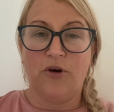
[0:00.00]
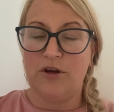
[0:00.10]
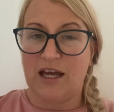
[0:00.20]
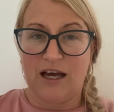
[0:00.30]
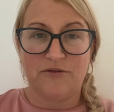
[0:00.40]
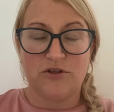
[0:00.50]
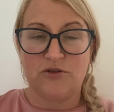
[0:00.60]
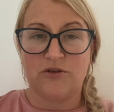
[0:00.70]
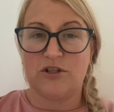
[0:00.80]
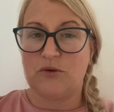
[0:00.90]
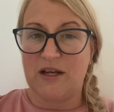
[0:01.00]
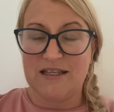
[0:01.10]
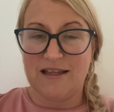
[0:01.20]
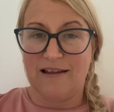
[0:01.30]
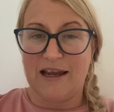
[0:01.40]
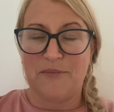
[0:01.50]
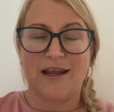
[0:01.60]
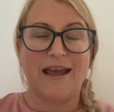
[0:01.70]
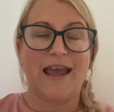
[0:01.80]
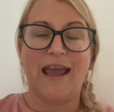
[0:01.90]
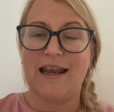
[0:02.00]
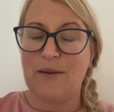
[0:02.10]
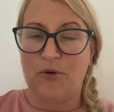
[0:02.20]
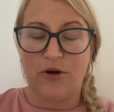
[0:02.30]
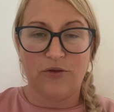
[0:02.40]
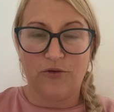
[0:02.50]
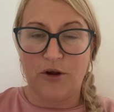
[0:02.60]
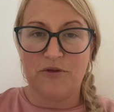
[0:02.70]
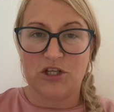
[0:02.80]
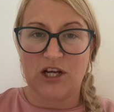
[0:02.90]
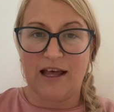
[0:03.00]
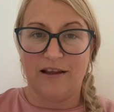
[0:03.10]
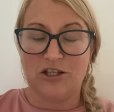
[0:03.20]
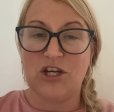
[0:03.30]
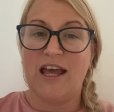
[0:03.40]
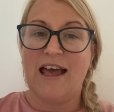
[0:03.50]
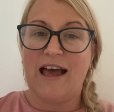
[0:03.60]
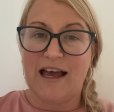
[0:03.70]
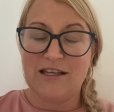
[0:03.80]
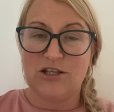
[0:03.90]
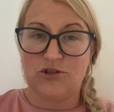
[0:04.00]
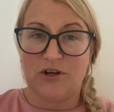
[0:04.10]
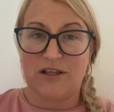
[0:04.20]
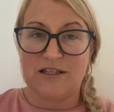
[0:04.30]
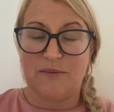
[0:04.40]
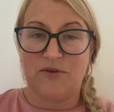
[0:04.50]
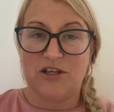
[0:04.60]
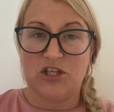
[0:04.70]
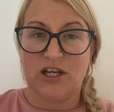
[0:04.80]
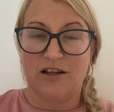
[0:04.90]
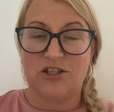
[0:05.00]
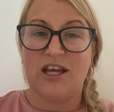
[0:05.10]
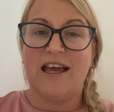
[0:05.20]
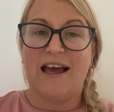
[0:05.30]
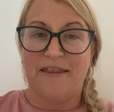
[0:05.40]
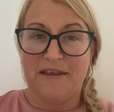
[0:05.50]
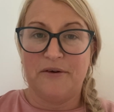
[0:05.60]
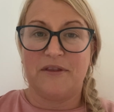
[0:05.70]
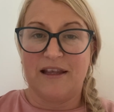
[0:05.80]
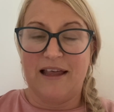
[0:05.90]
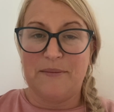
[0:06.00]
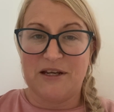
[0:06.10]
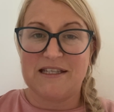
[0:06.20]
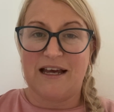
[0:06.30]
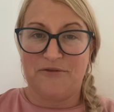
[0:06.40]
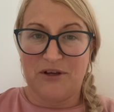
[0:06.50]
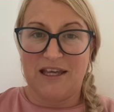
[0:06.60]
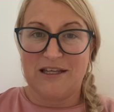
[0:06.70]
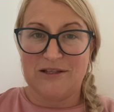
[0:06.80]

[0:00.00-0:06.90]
All you have to do is go into the library at any point throughout the challenge, ask to join the Summer Reading Challenge, and the library staff will get you